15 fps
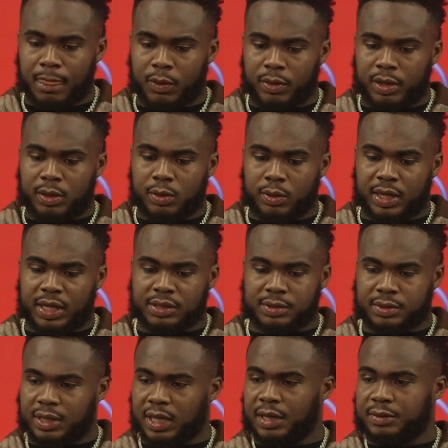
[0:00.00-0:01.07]
we got some
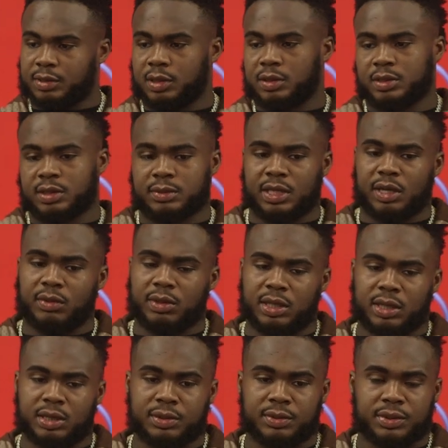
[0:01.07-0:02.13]
stops. You know, sometimes we
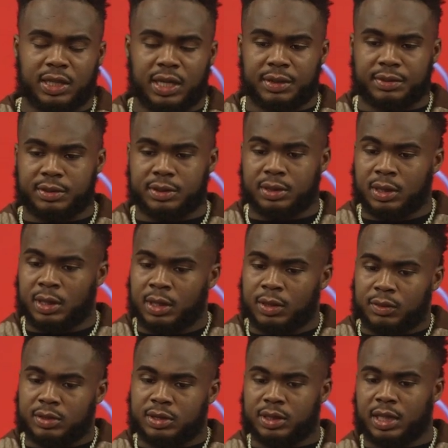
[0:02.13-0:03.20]
didn't get some stops, and
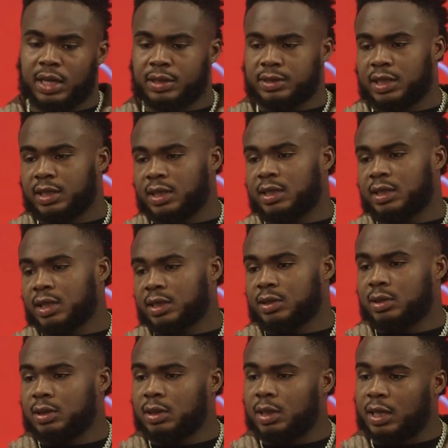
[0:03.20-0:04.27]
we just got to take that
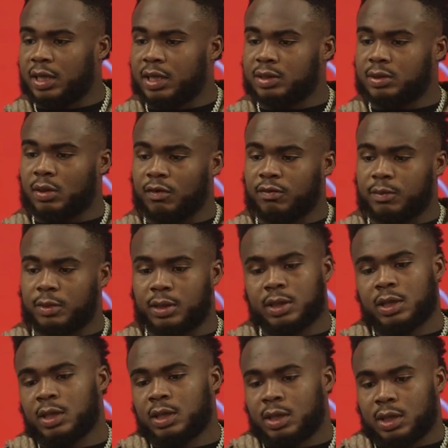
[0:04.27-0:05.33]
next growth. But
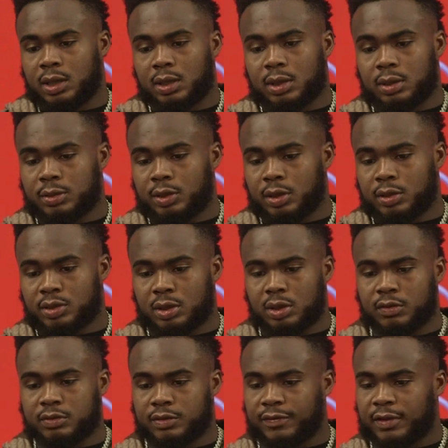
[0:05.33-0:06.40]
you know,
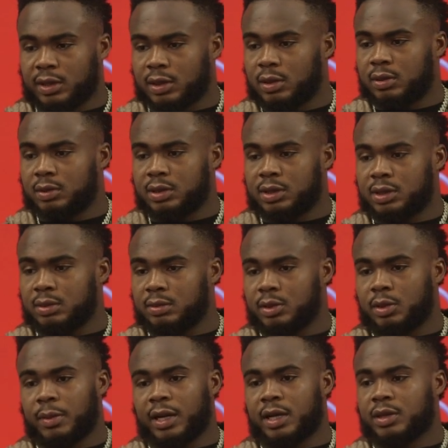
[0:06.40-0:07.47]
turnovers affect the whole team.
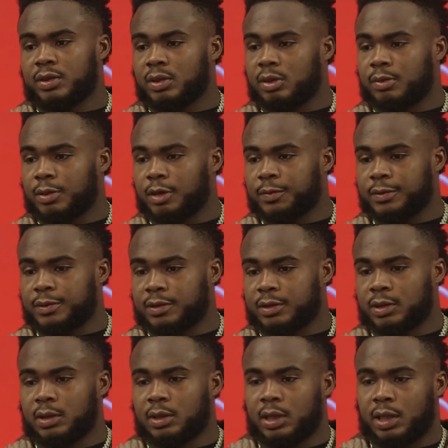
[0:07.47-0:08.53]
Nobody do it on purpose,
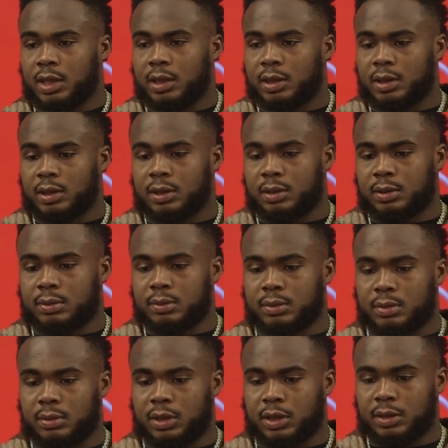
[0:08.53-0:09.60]
and
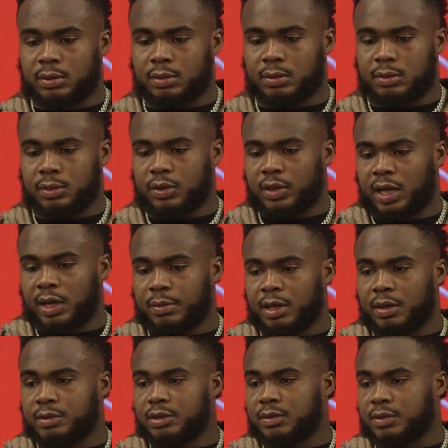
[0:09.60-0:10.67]
you got to be
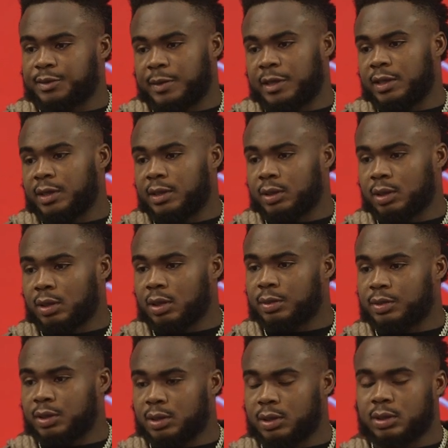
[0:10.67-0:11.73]
able to respond. You know
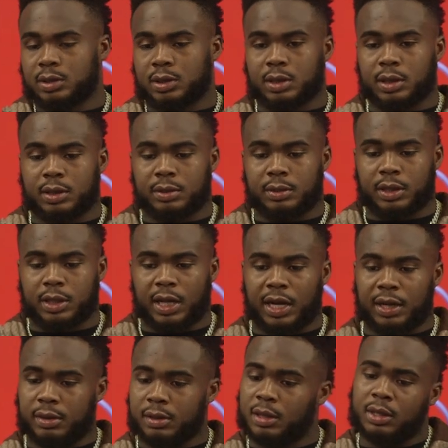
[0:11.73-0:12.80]
what I'm saying? And
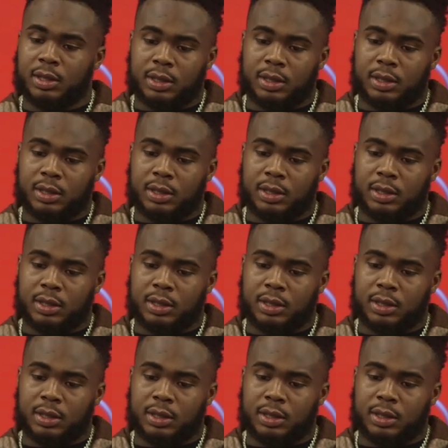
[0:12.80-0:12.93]
that'll